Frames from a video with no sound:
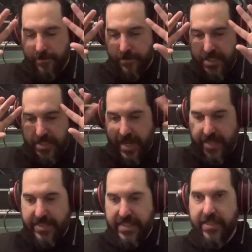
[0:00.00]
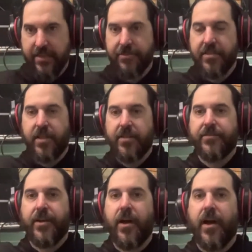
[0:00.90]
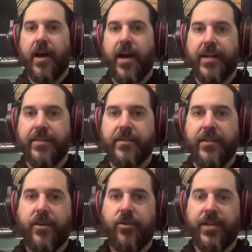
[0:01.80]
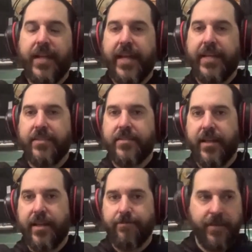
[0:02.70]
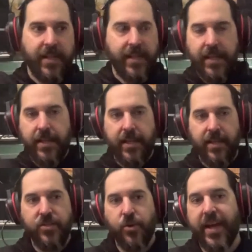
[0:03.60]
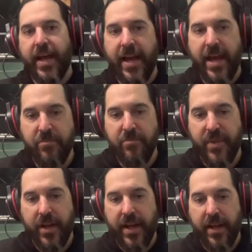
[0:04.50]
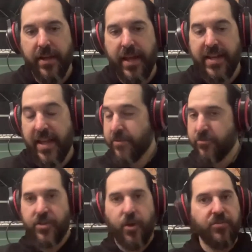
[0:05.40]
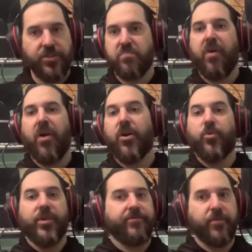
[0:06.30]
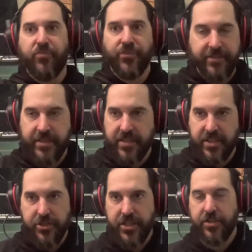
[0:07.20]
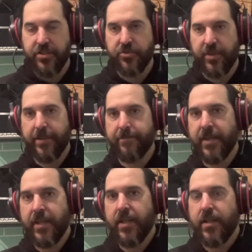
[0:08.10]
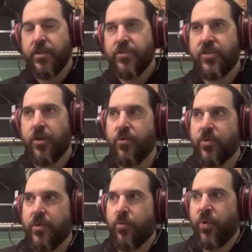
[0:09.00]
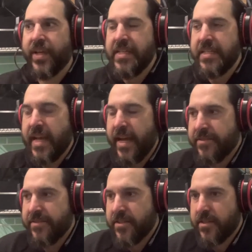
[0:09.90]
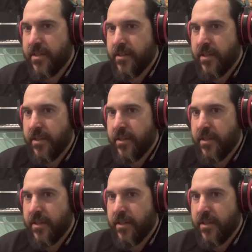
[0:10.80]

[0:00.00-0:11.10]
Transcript: this idea of the Son of God, and so and it was all just borrowing from previous traditions, right? So what he's kind of is,